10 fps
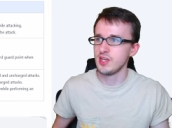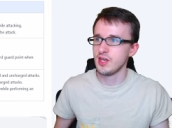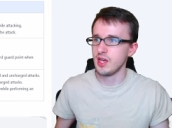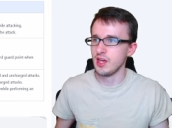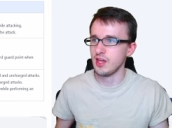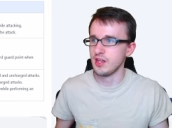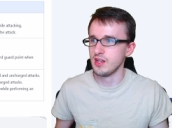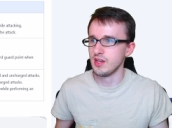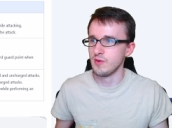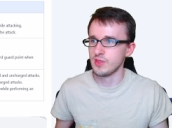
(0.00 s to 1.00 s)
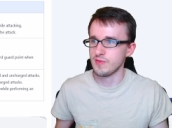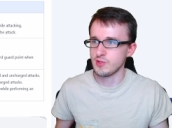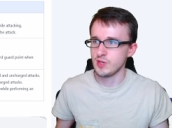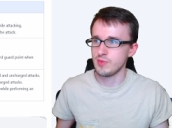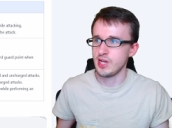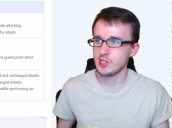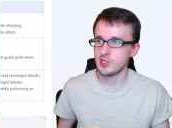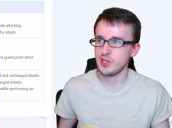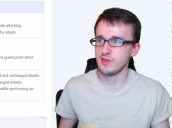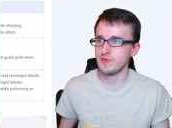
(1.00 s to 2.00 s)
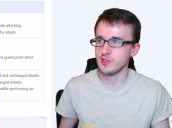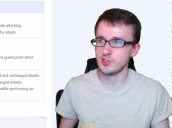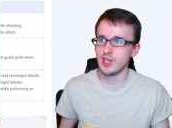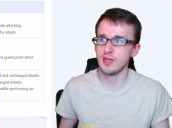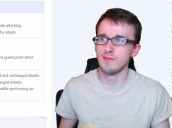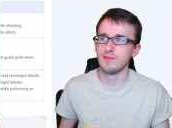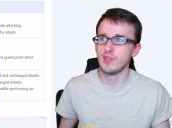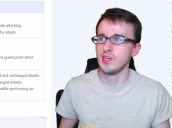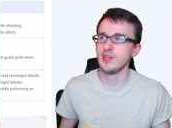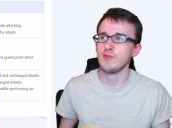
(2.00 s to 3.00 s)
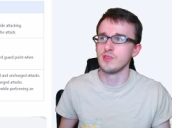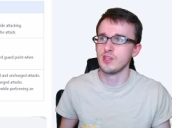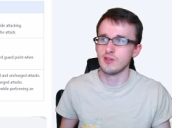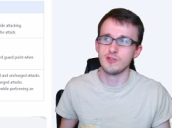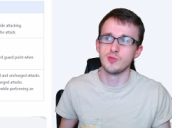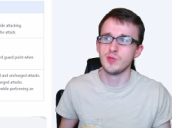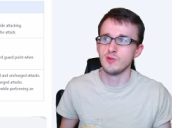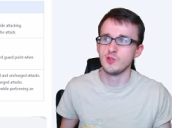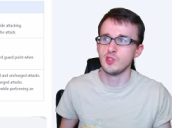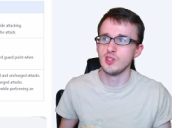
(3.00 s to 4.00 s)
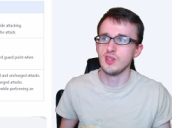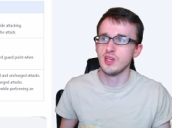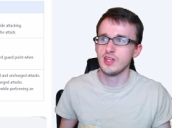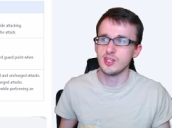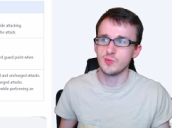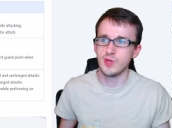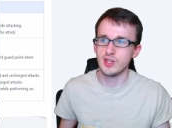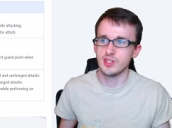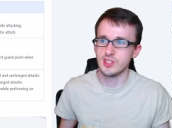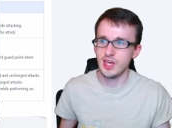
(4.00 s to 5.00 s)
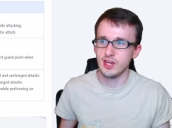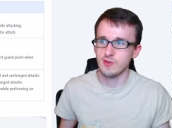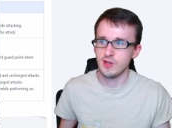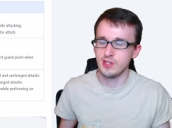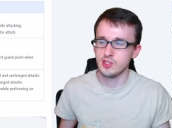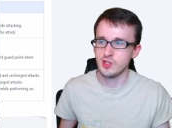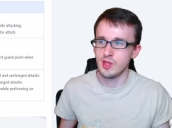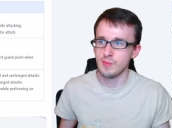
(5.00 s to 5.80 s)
And with the Photon Blast stuff, the same thing with the increased potency and expanded attack range.